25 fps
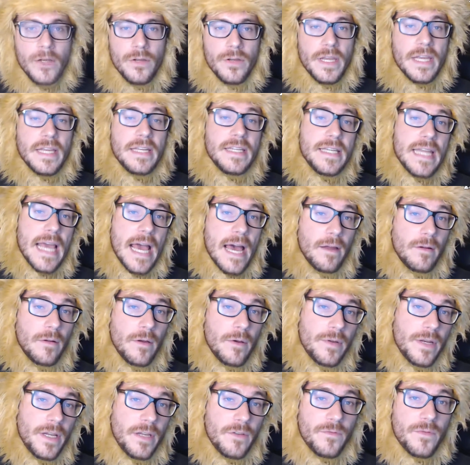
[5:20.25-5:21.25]
You can
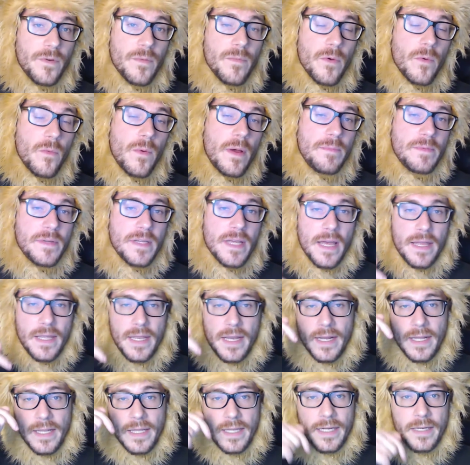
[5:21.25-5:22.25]
download it from the
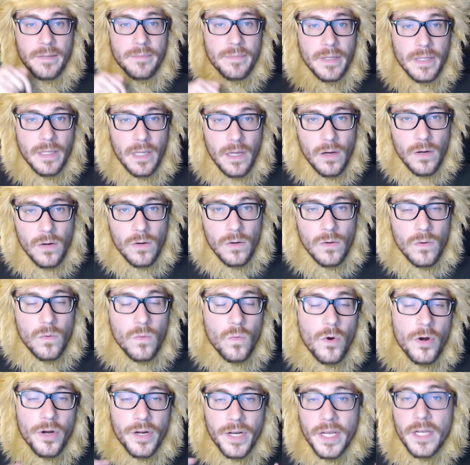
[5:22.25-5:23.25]
website that I'll link below.
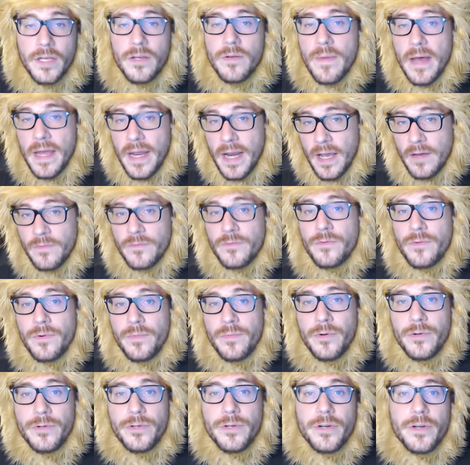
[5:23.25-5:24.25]
Warning, you might have to
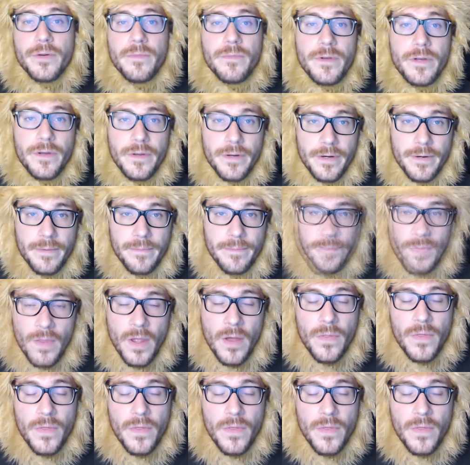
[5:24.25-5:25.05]
reboot your computer.